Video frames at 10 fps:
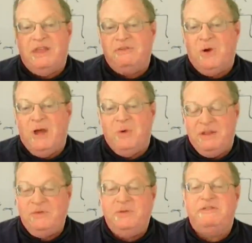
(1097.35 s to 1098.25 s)
That's one
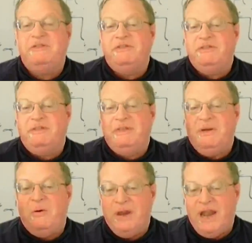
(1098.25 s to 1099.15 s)
of the reasons that the
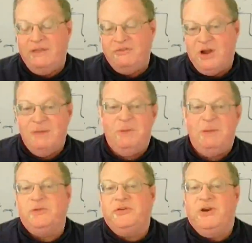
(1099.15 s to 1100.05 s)
organized crime
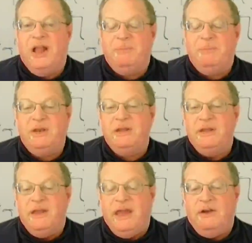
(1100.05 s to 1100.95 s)
people turn up in
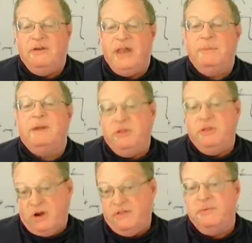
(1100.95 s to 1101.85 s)
entertainment. I mean,
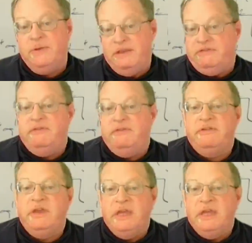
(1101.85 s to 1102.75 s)
there are other
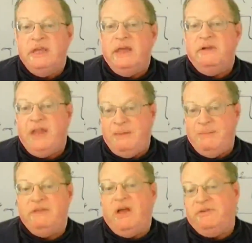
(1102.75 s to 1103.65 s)
reasons.
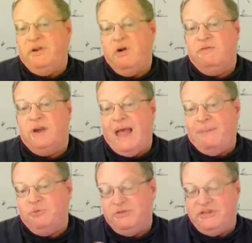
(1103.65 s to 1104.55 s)
Entertainment is often
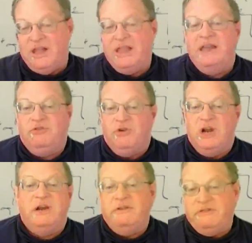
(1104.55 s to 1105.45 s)
overlaps with selling
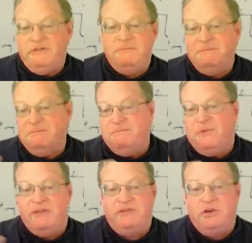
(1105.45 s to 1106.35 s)
drugs and
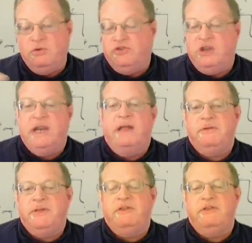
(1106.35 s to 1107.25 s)
prostitution and other
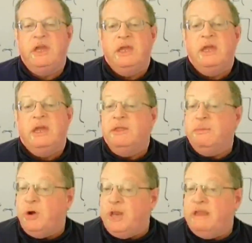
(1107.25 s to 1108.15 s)
things. And
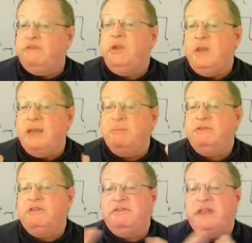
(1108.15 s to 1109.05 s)
the point is, you need a
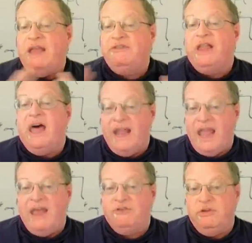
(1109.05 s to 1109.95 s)
business that has a lot of
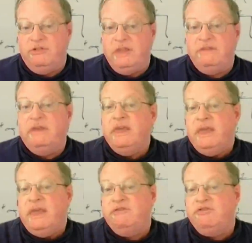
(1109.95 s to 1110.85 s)
cash receipts.
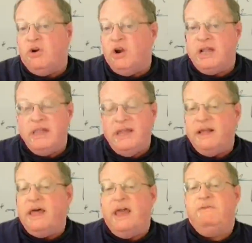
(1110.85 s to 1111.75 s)
Historically,
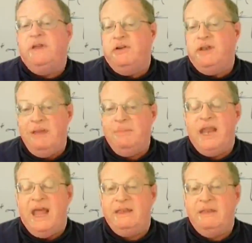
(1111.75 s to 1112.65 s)
a lot of
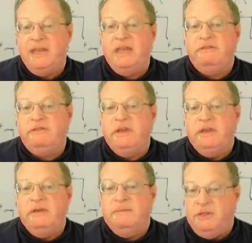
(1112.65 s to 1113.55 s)
entertainment activities,
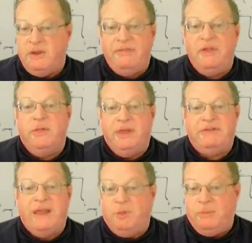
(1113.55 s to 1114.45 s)
they're not the only
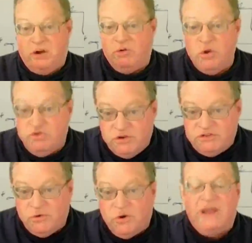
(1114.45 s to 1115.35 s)
example, but a grocery
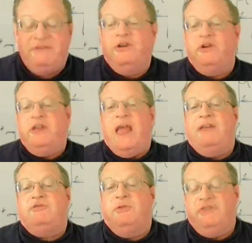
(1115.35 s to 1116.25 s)
store has large
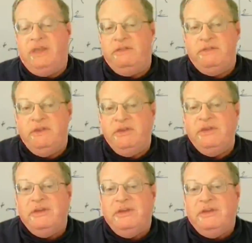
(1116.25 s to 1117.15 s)
cash receipts.
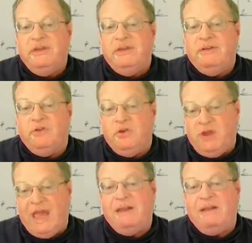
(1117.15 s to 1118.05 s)
So you
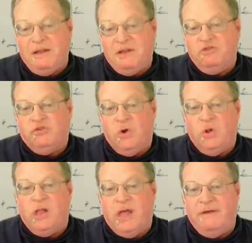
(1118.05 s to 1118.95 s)
get
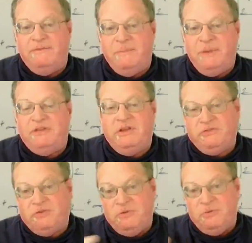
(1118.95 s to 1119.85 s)
control of a
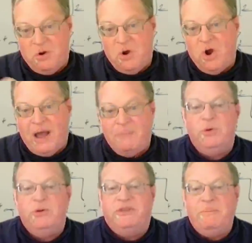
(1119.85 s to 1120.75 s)
business, or you hook up
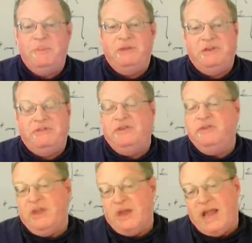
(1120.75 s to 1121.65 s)
with some business and you
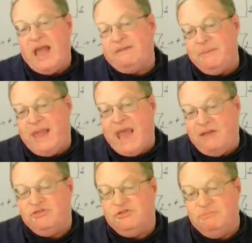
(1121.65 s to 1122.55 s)
say, I got some
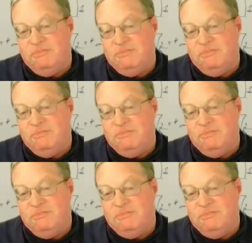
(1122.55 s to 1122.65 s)
cash.